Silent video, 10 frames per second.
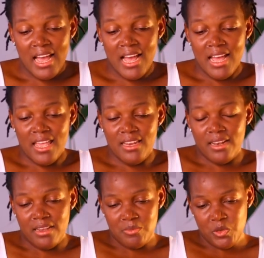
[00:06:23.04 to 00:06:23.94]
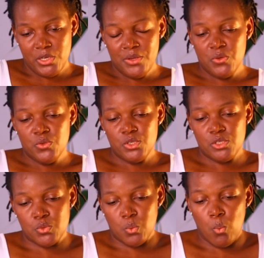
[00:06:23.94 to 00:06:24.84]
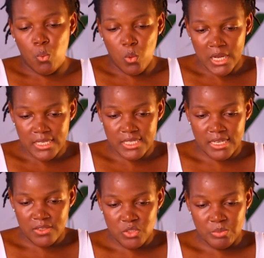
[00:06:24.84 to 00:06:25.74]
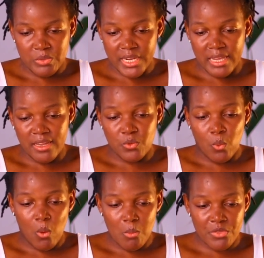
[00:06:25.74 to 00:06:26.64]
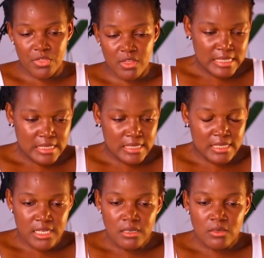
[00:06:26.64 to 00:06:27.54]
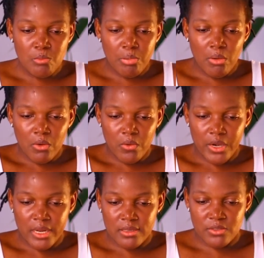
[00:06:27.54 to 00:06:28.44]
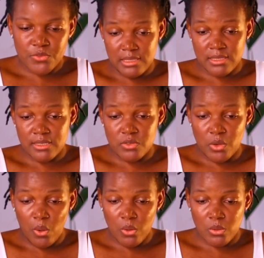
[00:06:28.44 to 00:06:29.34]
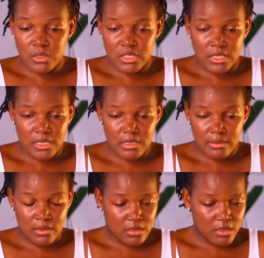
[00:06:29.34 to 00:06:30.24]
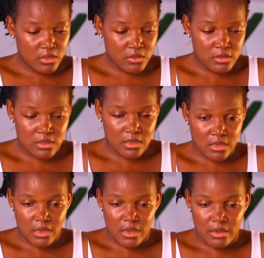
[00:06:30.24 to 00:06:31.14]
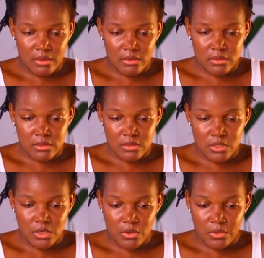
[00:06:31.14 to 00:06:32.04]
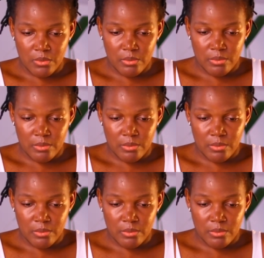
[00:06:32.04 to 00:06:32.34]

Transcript: and I'm gonna use wood to bring in warmth. It's still boring, it's still cold because I don't know.